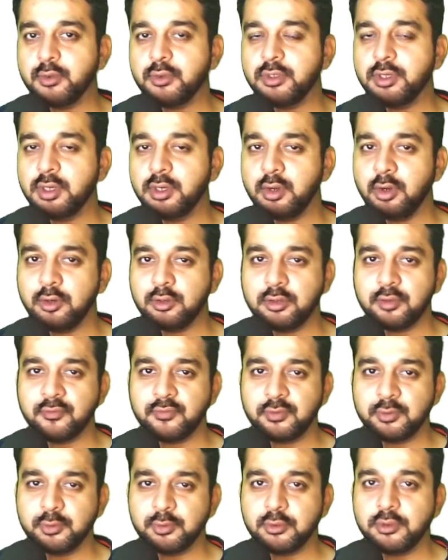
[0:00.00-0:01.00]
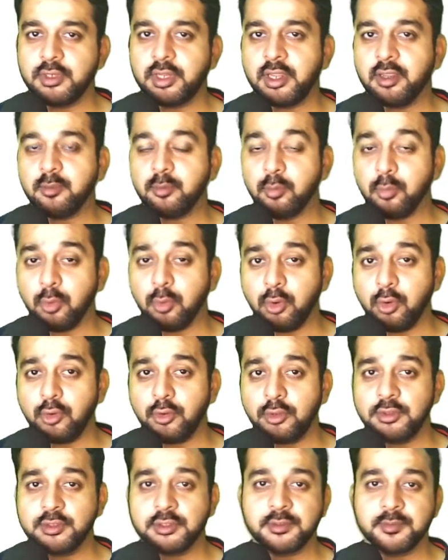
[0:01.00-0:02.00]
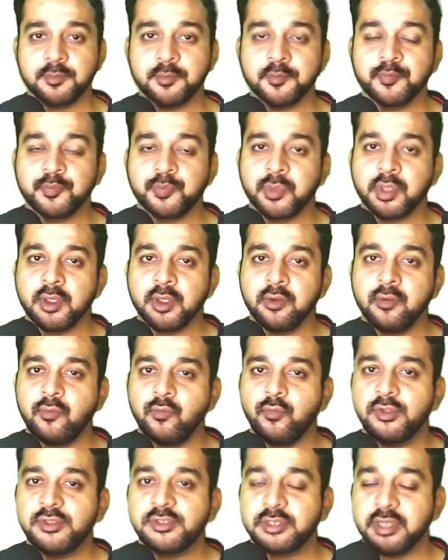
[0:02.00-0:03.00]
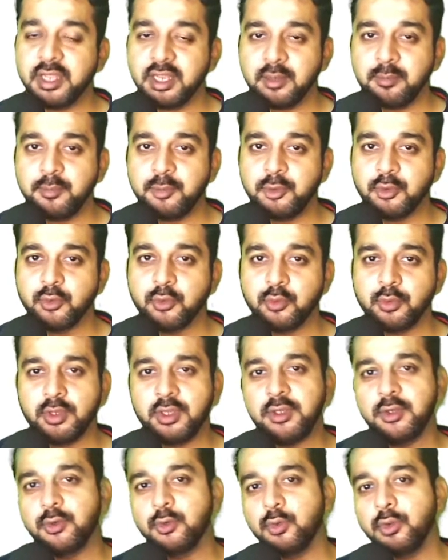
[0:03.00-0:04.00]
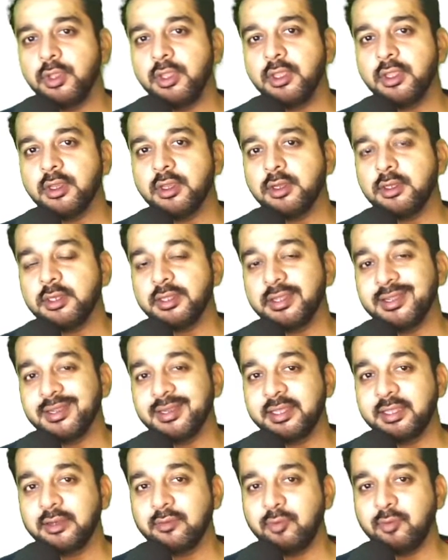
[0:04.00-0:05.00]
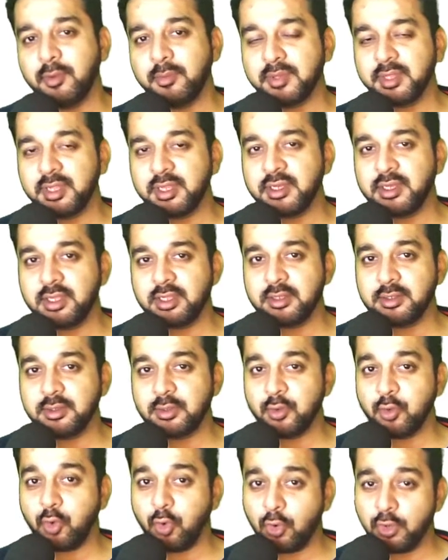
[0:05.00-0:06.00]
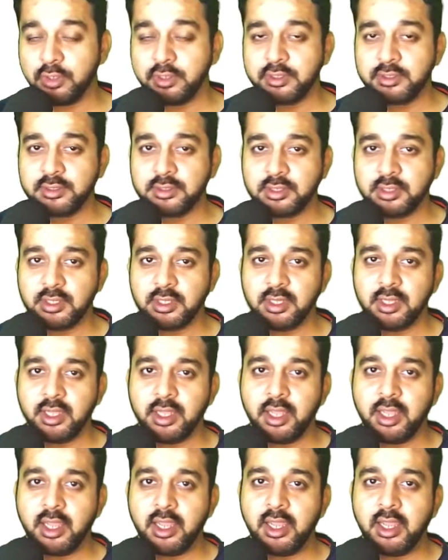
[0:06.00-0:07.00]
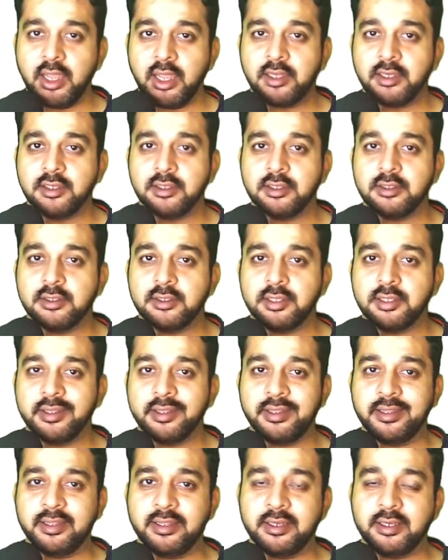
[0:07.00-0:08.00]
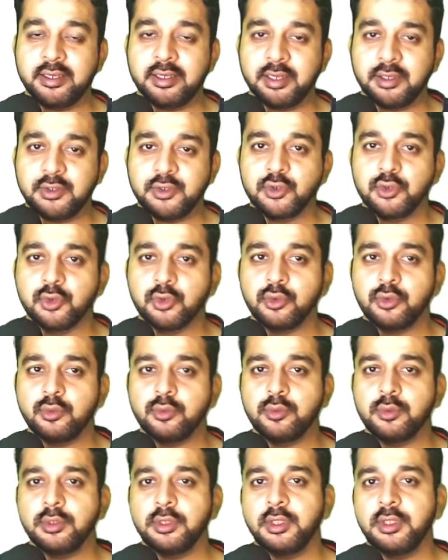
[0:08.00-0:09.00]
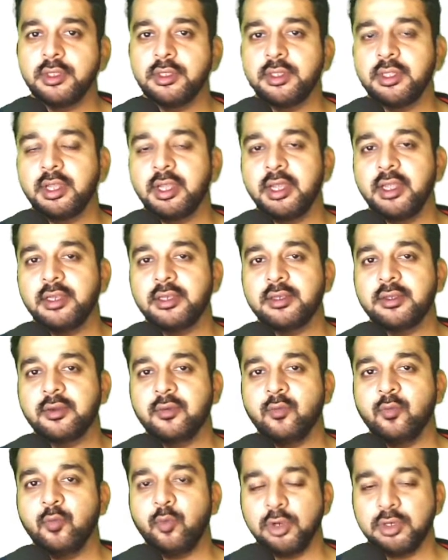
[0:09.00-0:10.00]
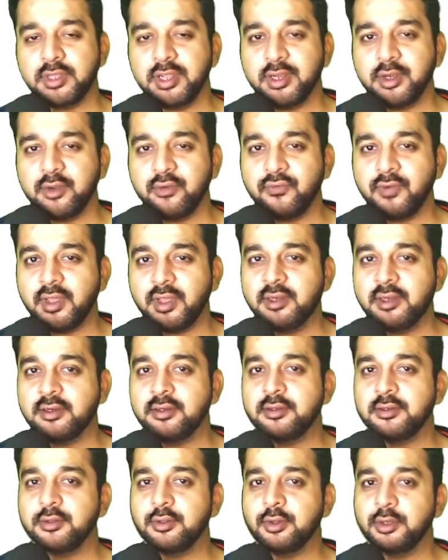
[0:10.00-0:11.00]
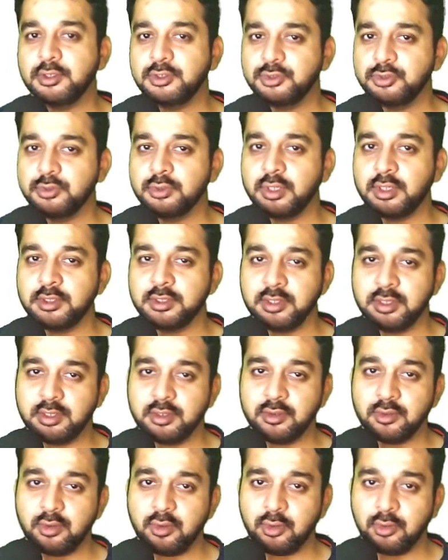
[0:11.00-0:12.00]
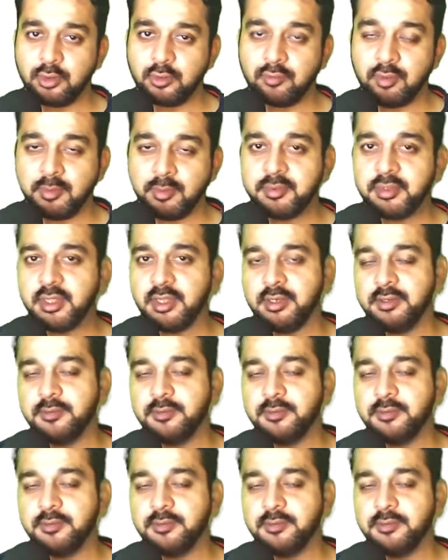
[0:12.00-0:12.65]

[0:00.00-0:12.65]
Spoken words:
There are lots of tools like Moz which help you in doing a technical website SEO audit, and they let you know that what kind of errors or issues are there on your website.